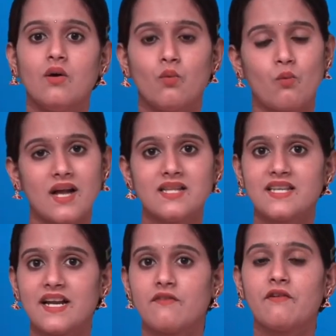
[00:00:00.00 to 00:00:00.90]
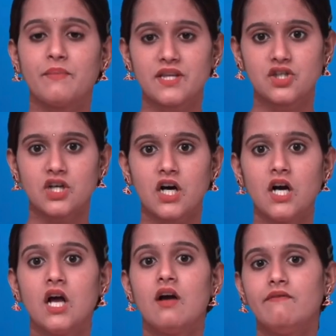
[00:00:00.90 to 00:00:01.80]
one side of a picture
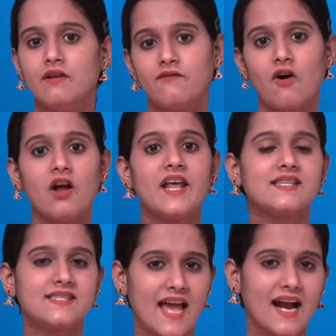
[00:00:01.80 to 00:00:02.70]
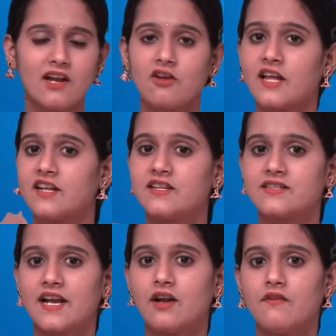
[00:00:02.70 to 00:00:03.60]
will fall exactly on the other
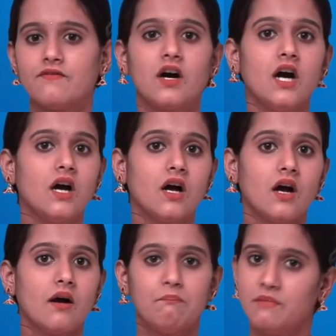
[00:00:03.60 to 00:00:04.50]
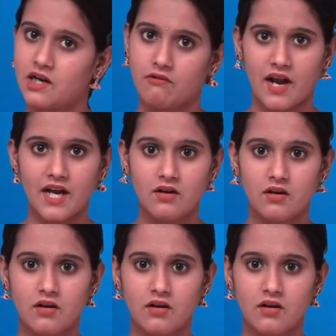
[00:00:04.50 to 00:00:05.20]
side of a mirror, right,